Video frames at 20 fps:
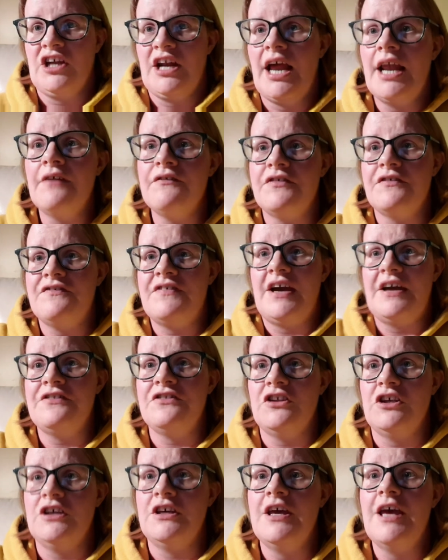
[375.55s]
And I love the fact
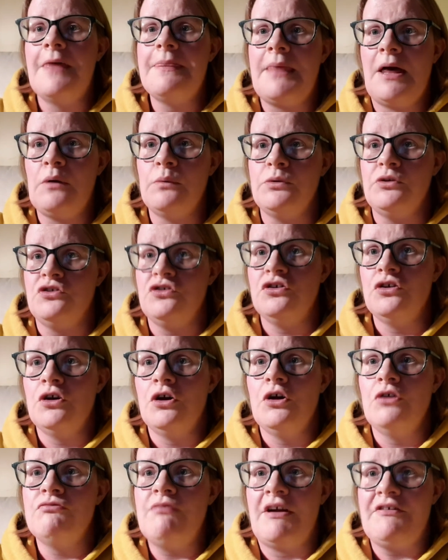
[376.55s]
that that was
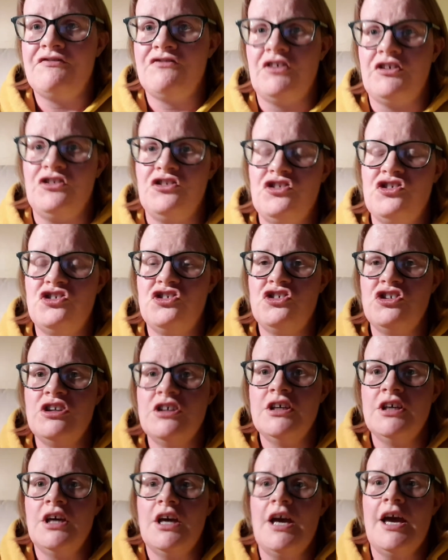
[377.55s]
referenced
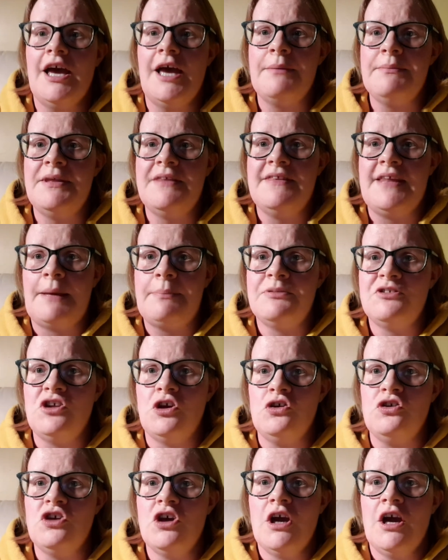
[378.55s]
in the
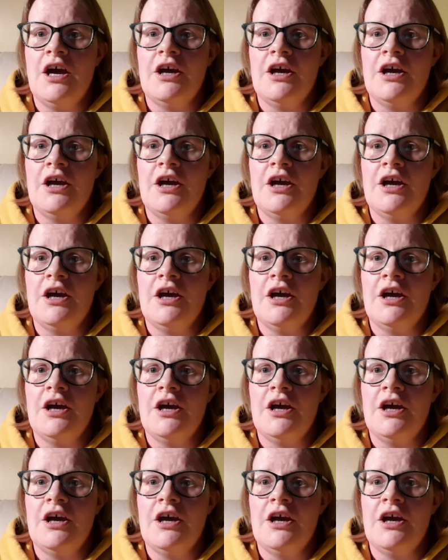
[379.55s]
episode.